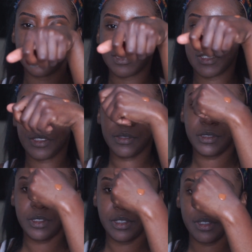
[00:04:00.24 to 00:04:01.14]
and just
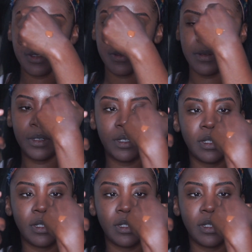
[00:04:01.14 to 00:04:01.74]
use two.